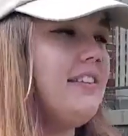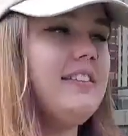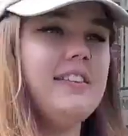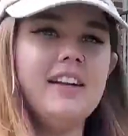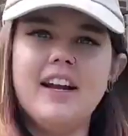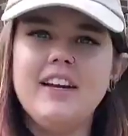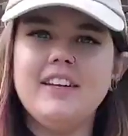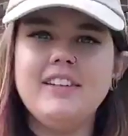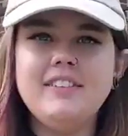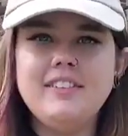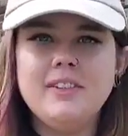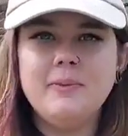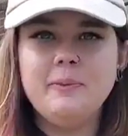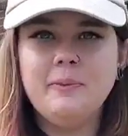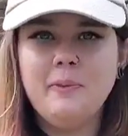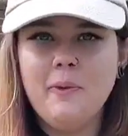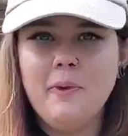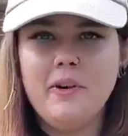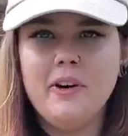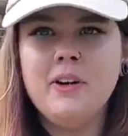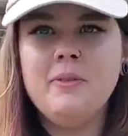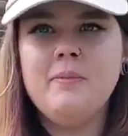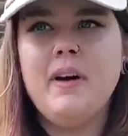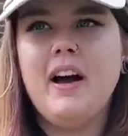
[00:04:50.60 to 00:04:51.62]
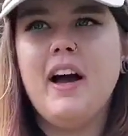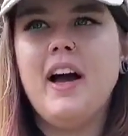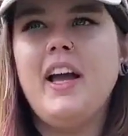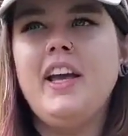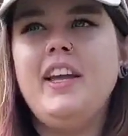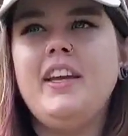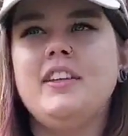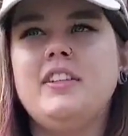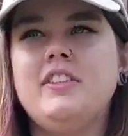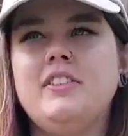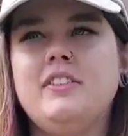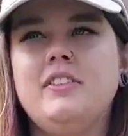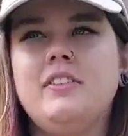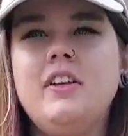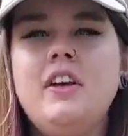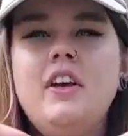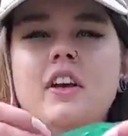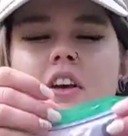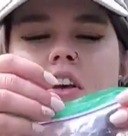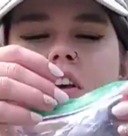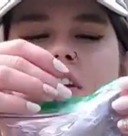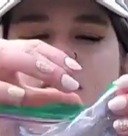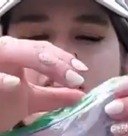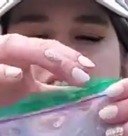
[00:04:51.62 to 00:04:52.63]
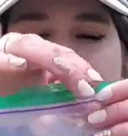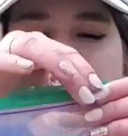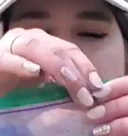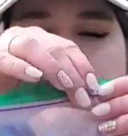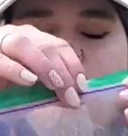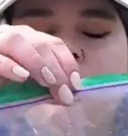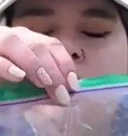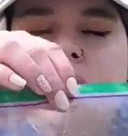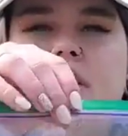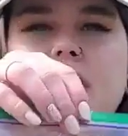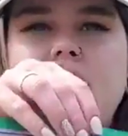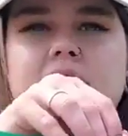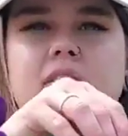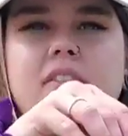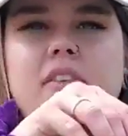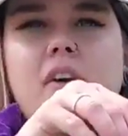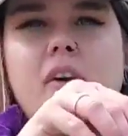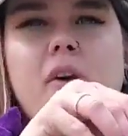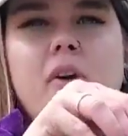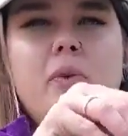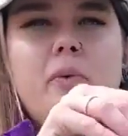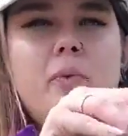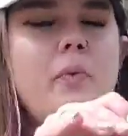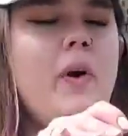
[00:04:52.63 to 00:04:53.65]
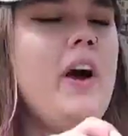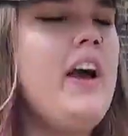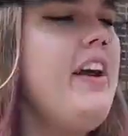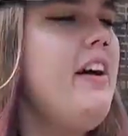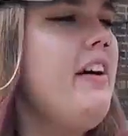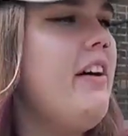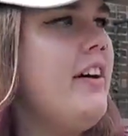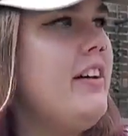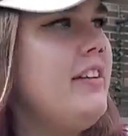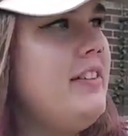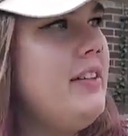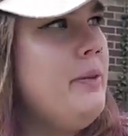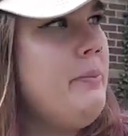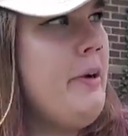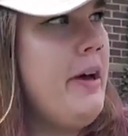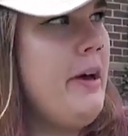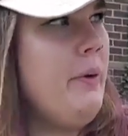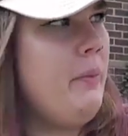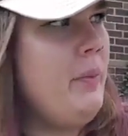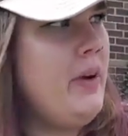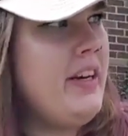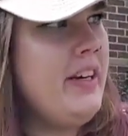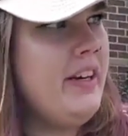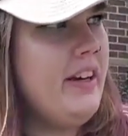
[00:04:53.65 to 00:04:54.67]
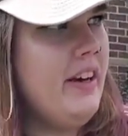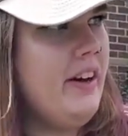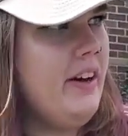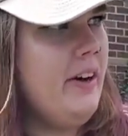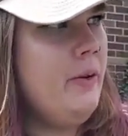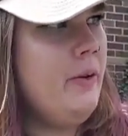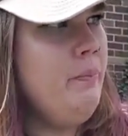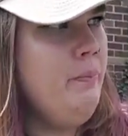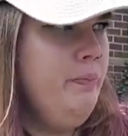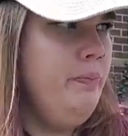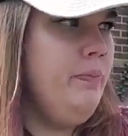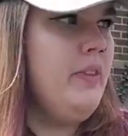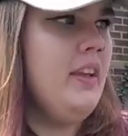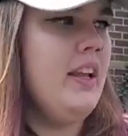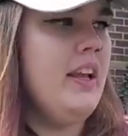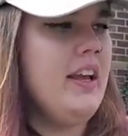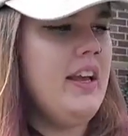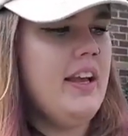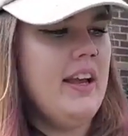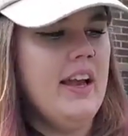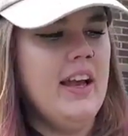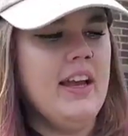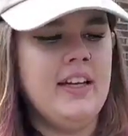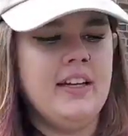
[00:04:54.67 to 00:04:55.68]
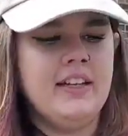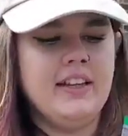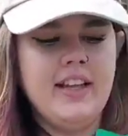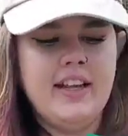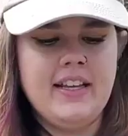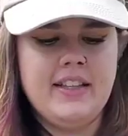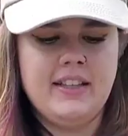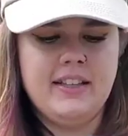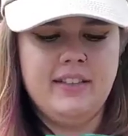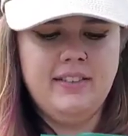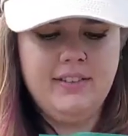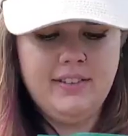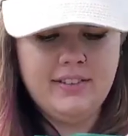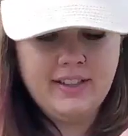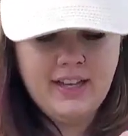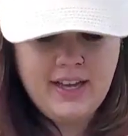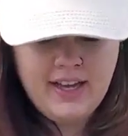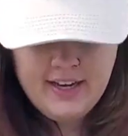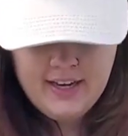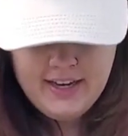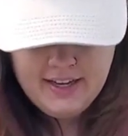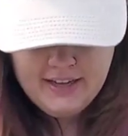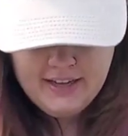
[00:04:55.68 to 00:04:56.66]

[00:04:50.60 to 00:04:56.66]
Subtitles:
is nice and warm, I can just tape these right onto my window and let the sun